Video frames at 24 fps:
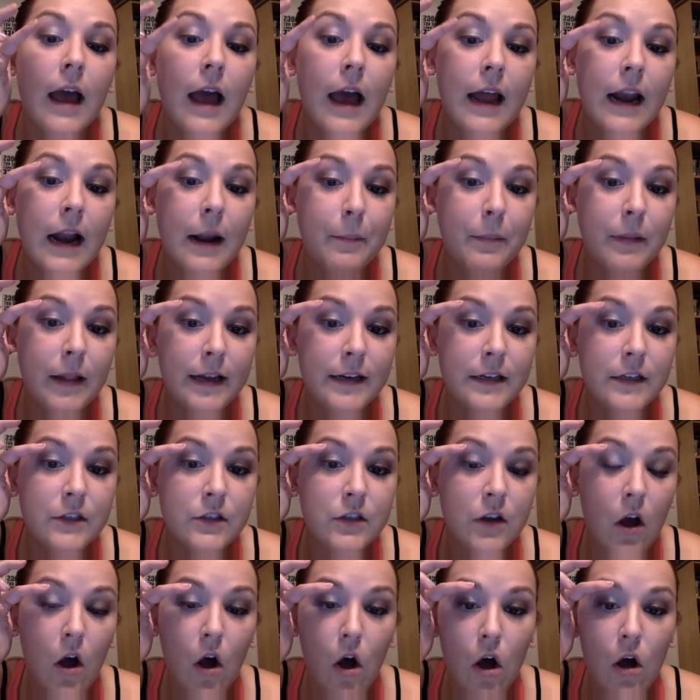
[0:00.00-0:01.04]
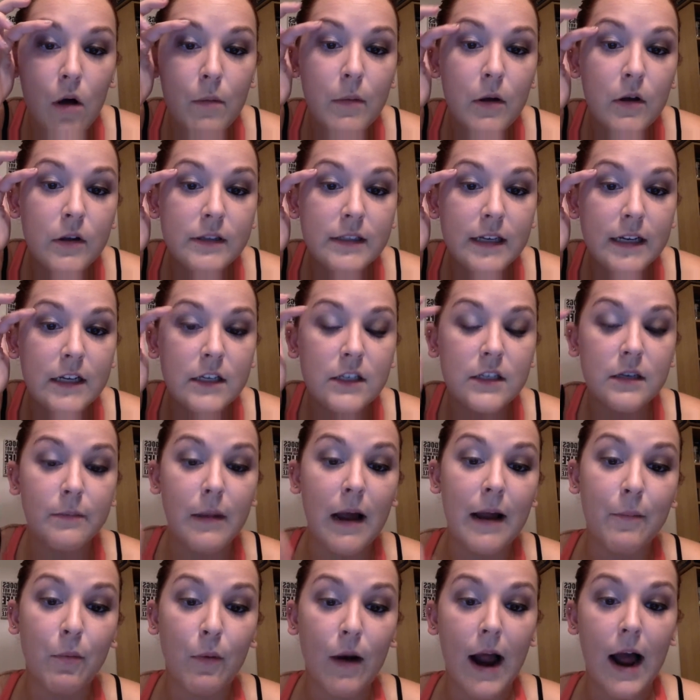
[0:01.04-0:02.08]
And I blend it to almost into
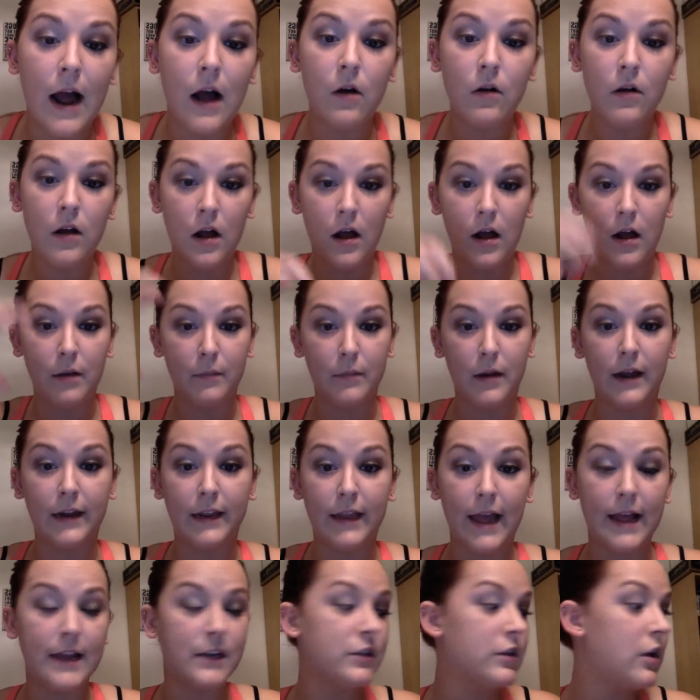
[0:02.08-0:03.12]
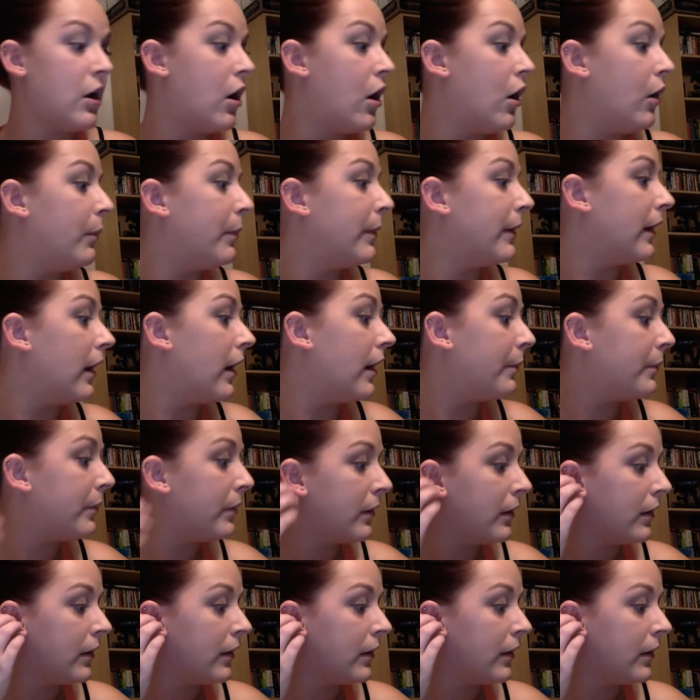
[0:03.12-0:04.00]
my brow, again, to open up